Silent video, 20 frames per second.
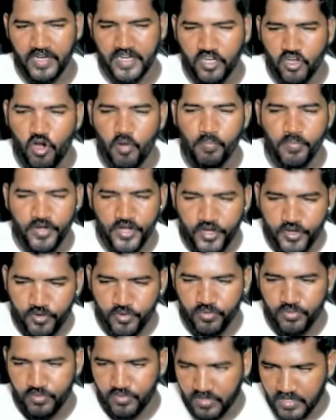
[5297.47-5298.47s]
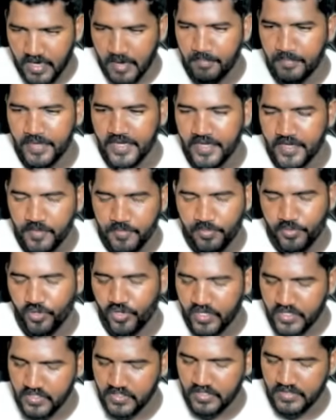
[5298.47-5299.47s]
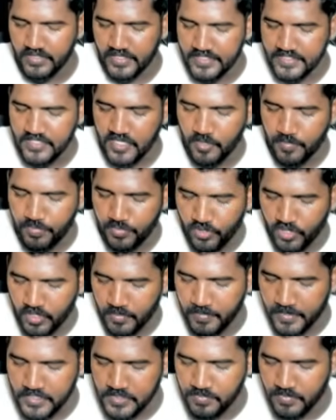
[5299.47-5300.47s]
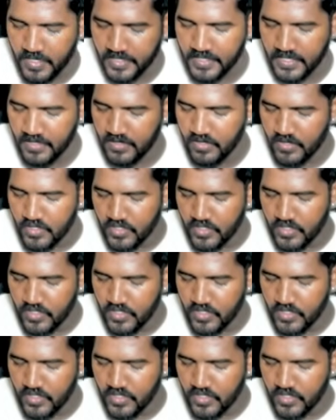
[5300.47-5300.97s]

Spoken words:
competitor product, that is called product benchmarking.